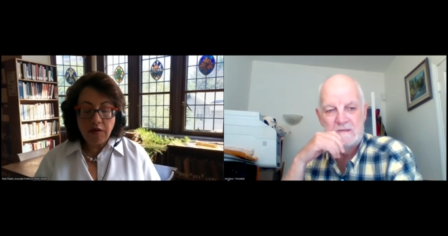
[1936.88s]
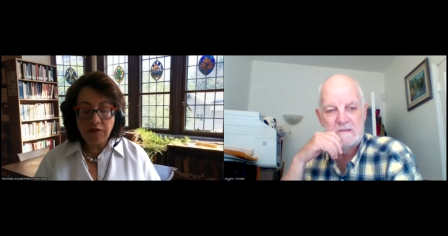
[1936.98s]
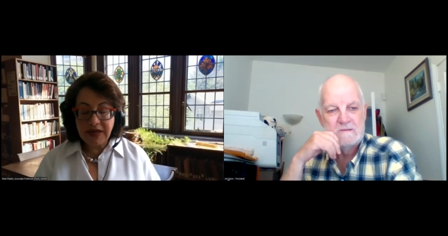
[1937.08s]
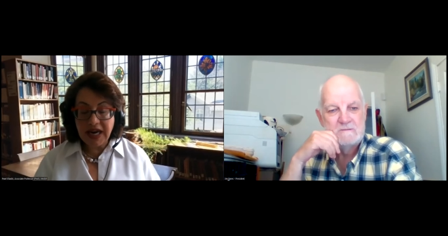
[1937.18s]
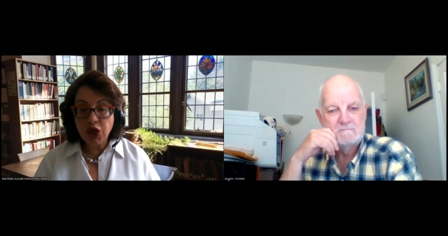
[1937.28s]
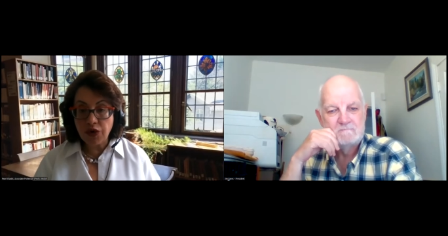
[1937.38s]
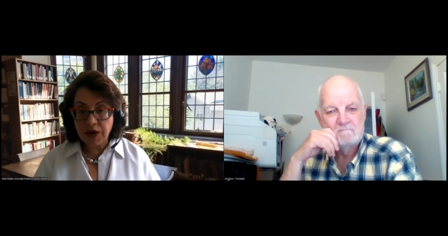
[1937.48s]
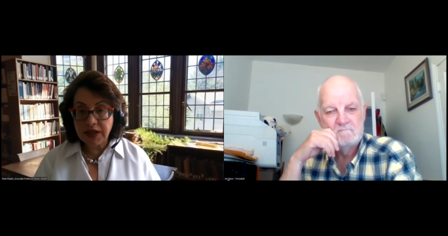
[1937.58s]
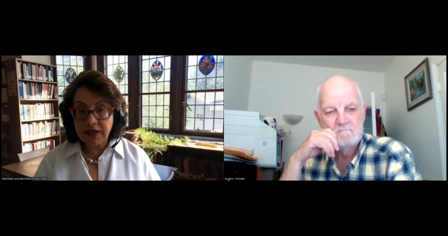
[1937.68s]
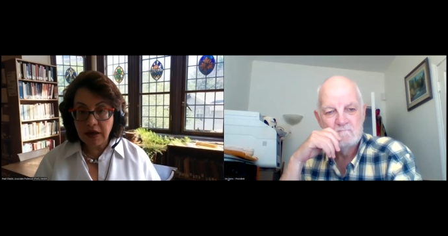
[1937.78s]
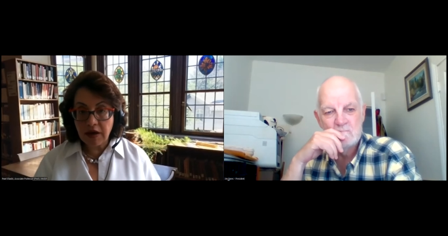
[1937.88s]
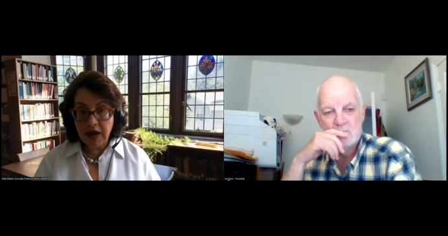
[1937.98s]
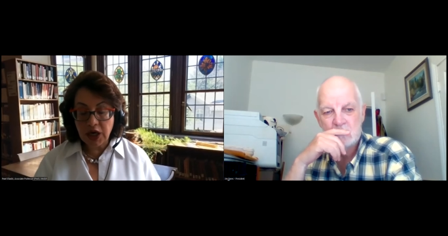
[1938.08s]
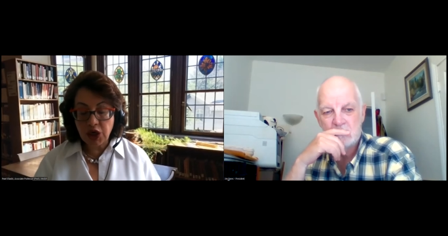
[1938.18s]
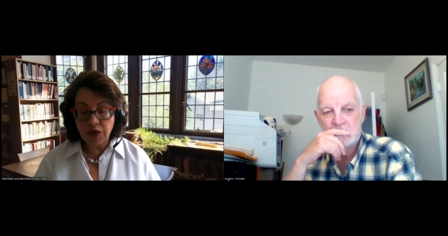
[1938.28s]
Speaker 1: dangerous uh,
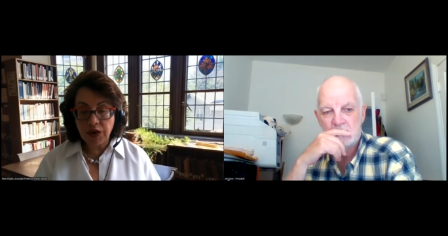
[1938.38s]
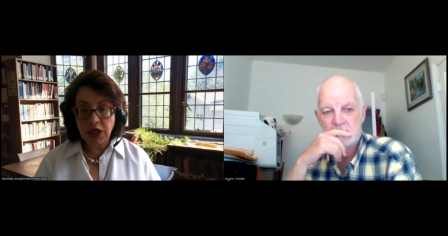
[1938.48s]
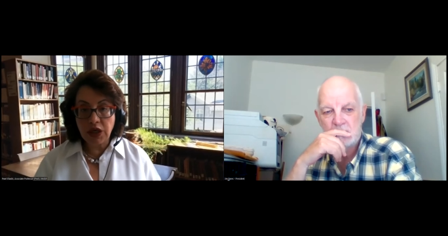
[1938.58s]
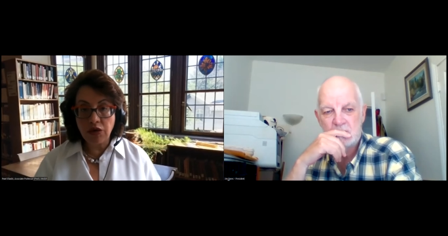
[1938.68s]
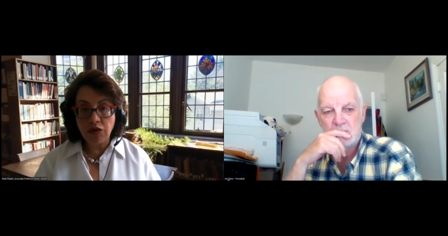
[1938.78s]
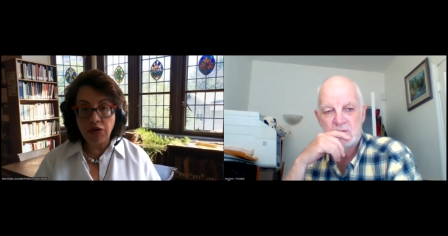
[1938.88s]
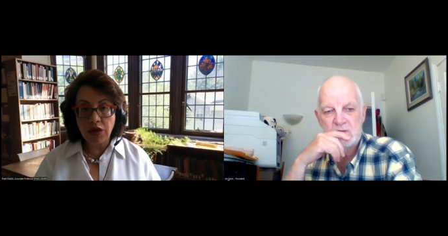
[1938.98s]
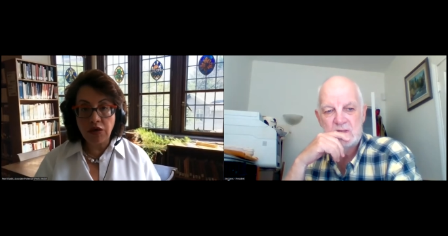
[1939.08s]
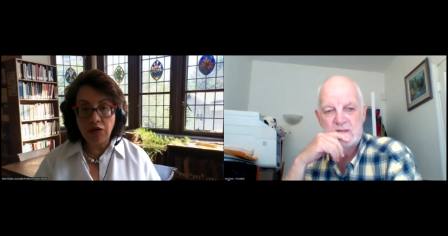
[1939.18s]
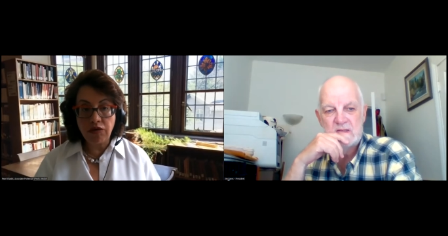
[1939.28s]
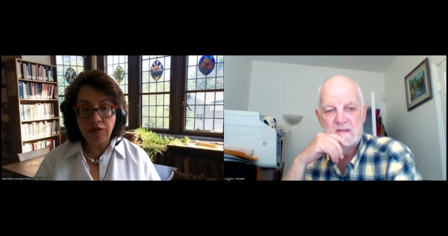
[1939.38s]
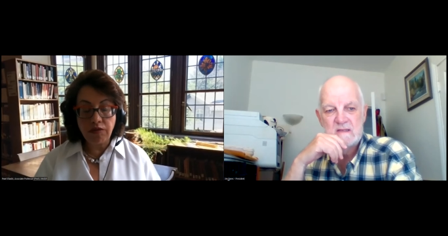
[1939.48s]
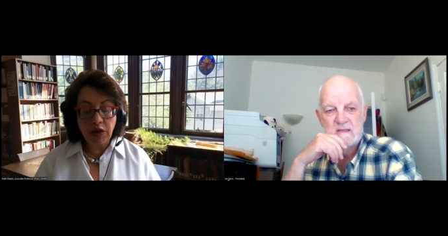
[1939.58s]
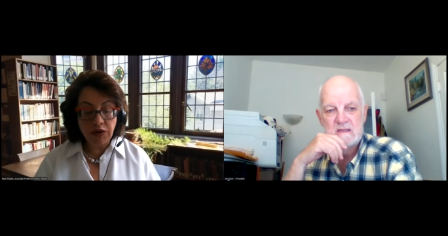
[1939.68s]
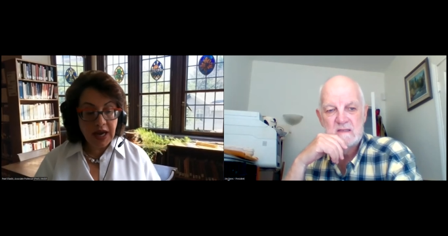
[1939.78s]
actually to to
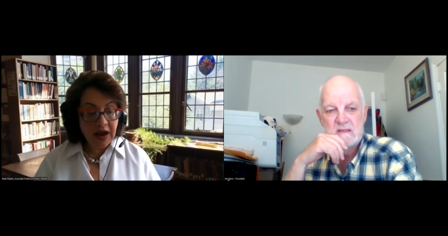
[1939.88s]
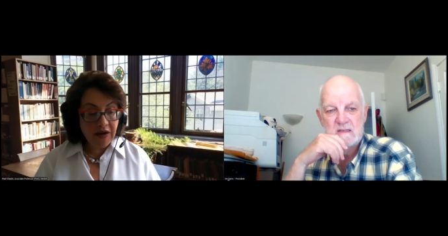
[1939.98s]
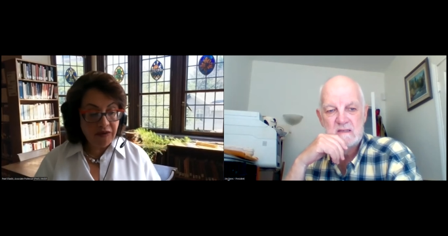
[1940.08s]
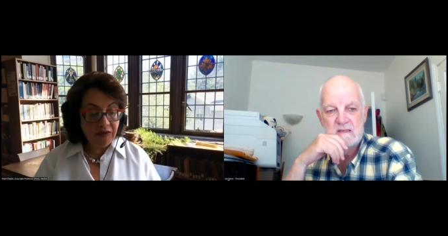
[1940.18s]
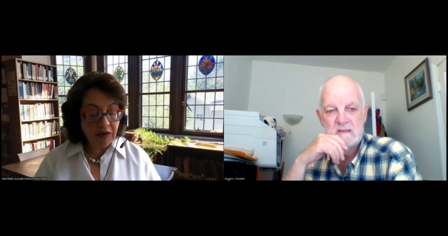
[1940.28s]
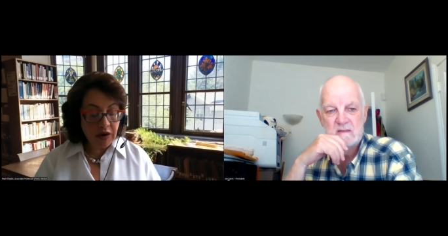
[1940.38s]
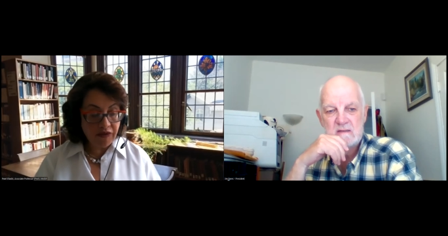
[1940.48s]
you know to have uh,